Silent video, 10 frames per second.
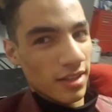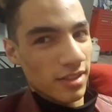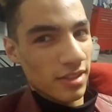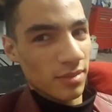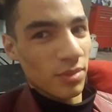
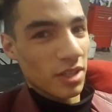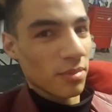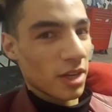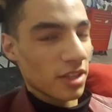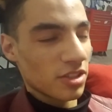Pretty
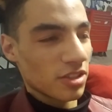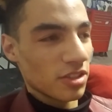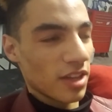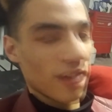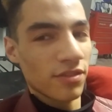much you
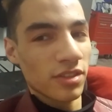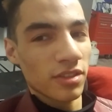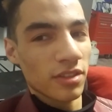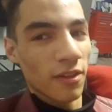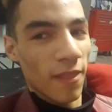have
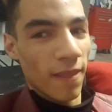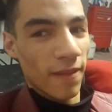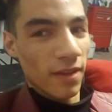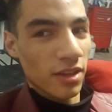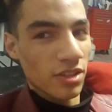to
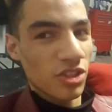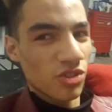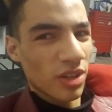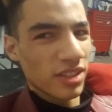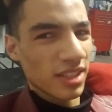
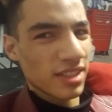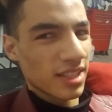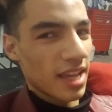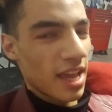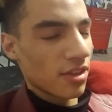construct it
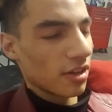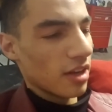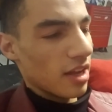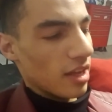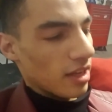together
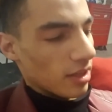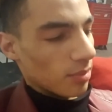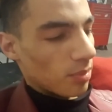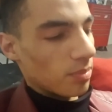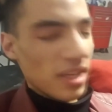and
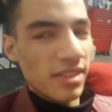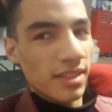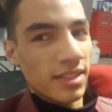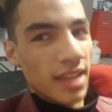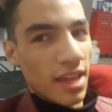piece it
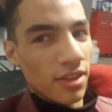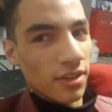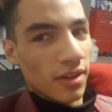together